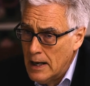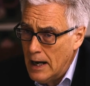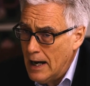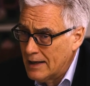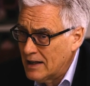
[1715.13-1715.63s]

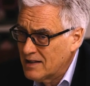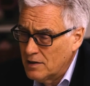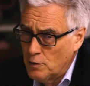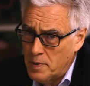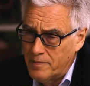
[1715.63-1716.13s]
Uh, and I
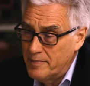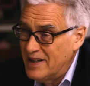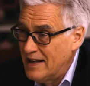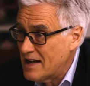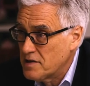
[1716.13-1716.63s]
think there'll probably
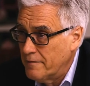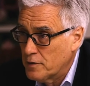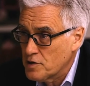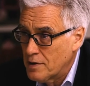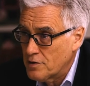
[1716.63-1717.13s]
be less
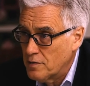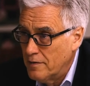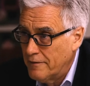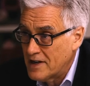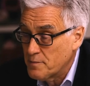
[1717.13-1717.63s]
infrastructure
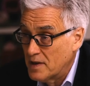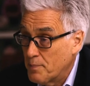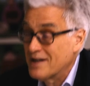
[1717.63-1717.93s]
investment.